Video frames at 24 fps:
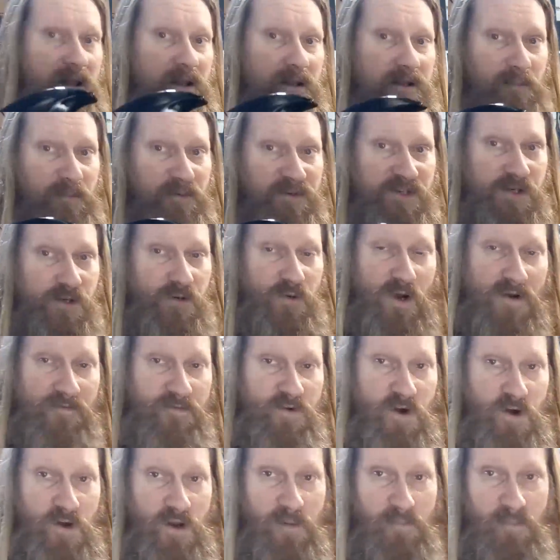Number 2. I've
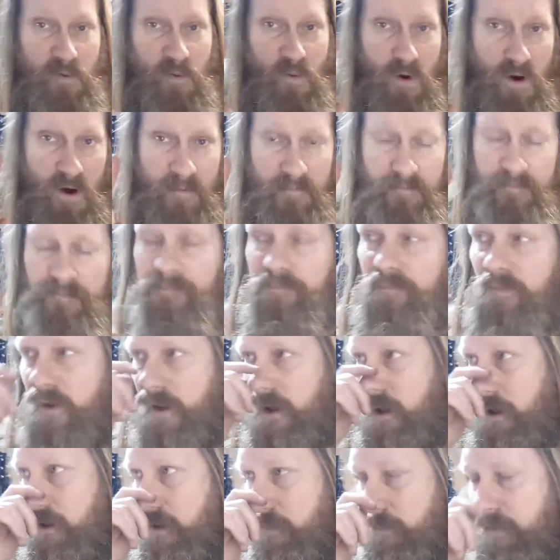got number 1.
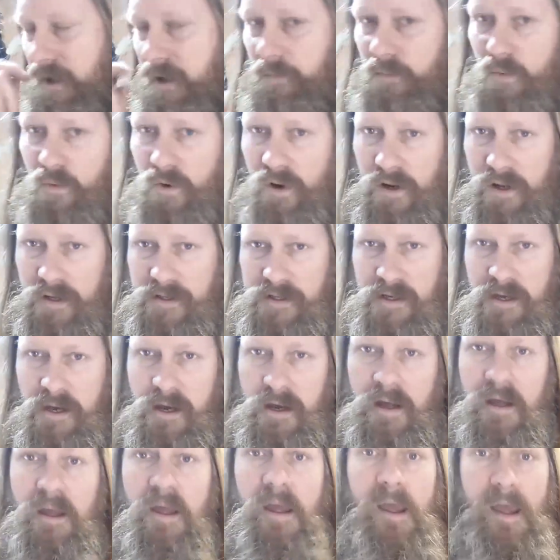I've got my number 1
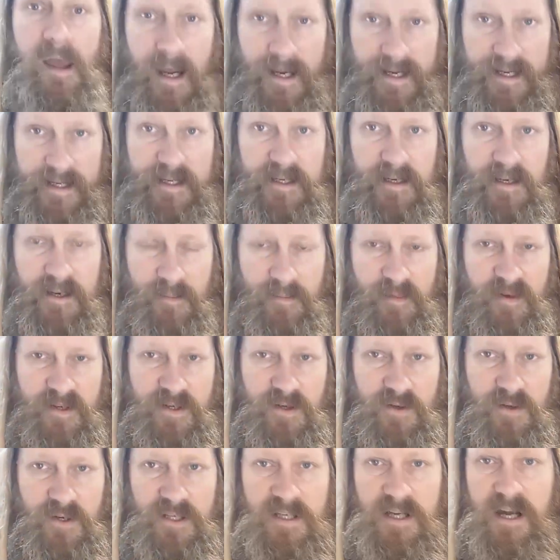guitar. I need a number
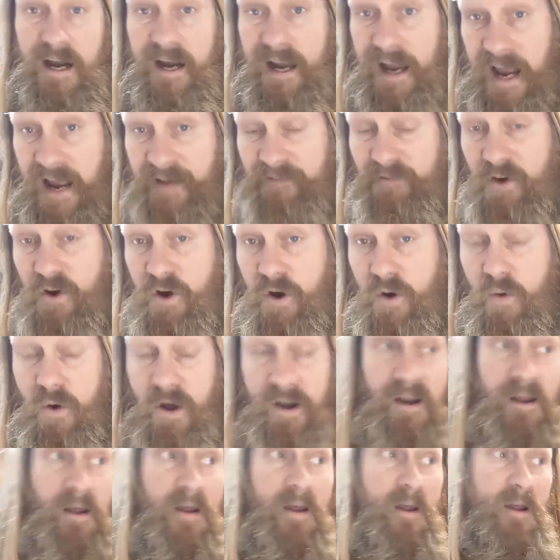2 guitar, and I haven't got
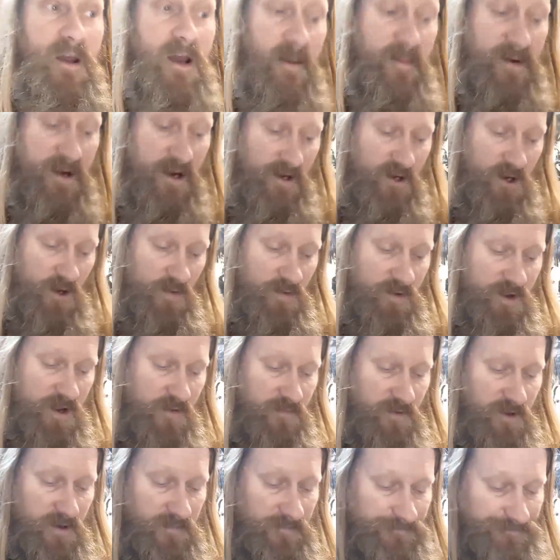one. I mean, I got the
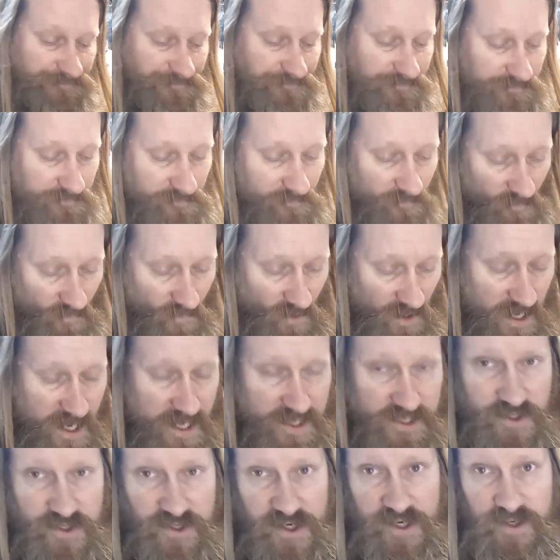other
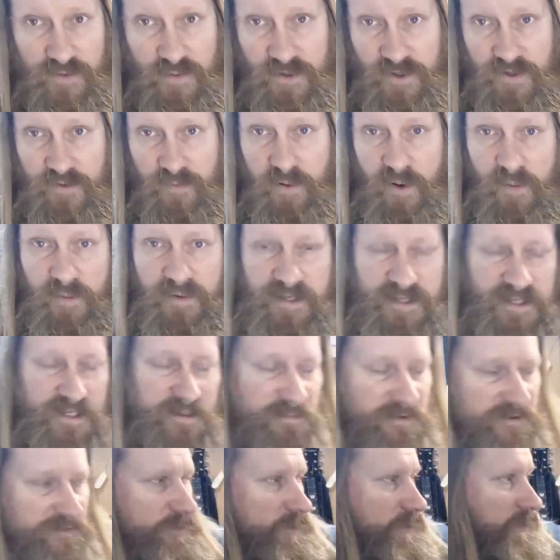SGs, which you've probably seen
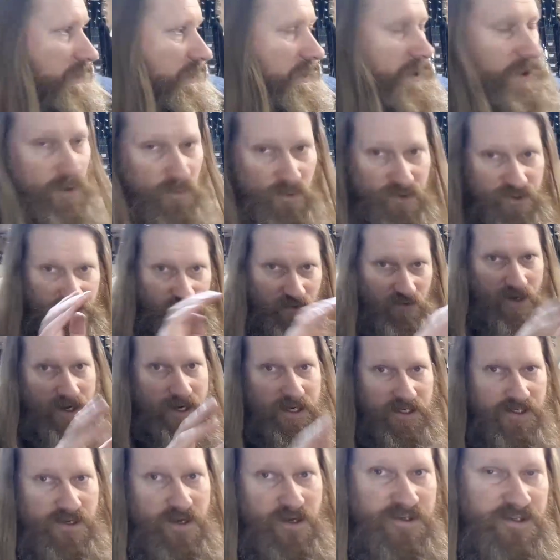before, which are great
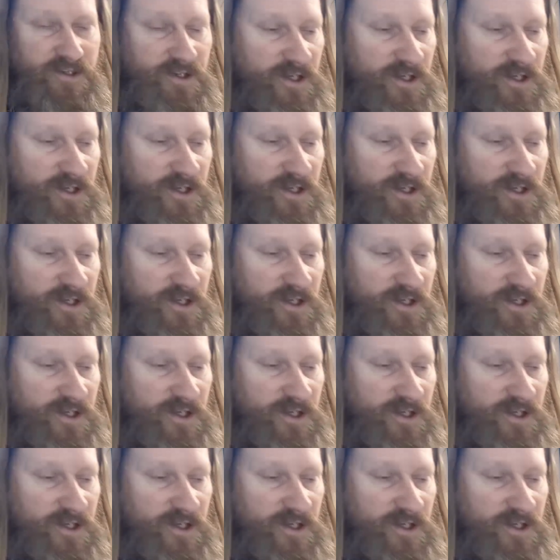guitars.